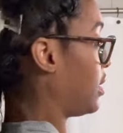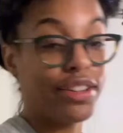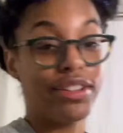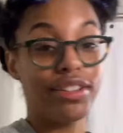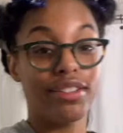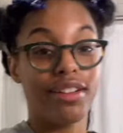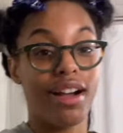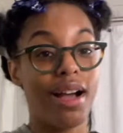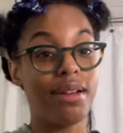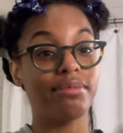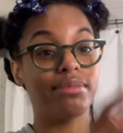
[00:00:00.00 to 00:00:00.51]

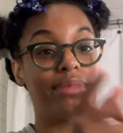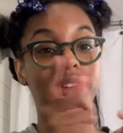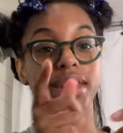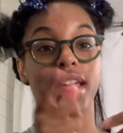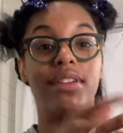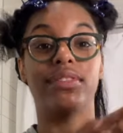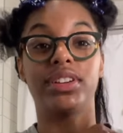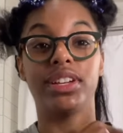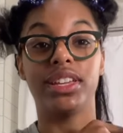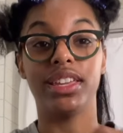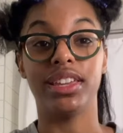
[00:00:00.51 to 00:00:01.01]
Girl, I'm
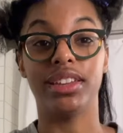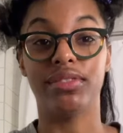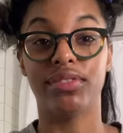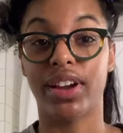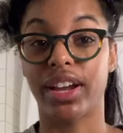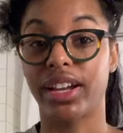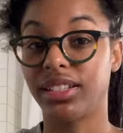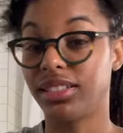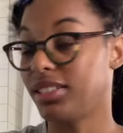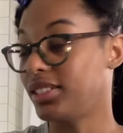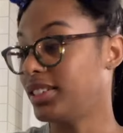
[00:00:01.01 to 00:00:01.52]
never getting
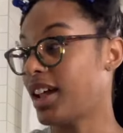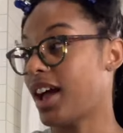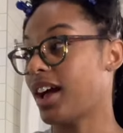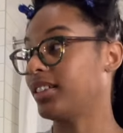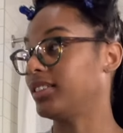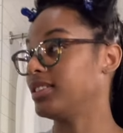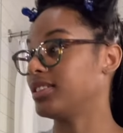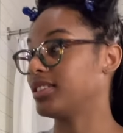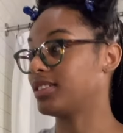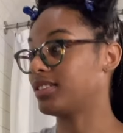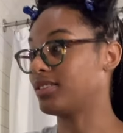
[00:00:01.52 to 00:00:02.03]
regular
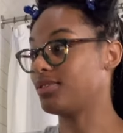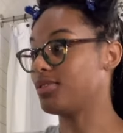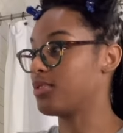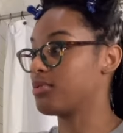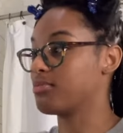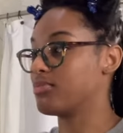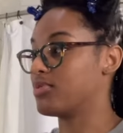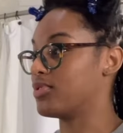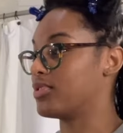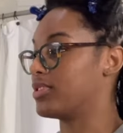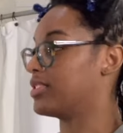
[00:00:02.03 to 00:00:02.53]
knotless no
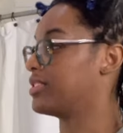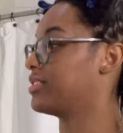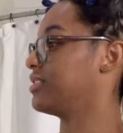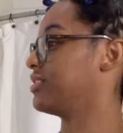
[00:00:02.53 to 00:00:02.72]
more.